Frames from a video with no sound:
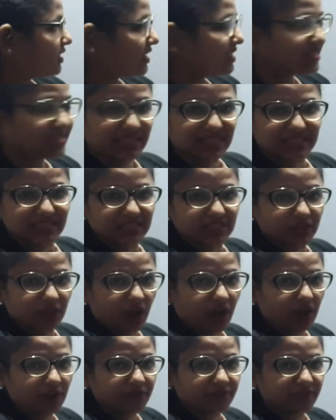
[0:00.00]
this is
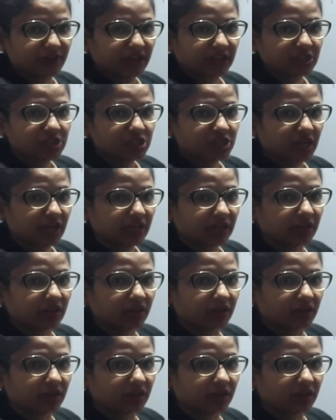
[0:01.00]
your function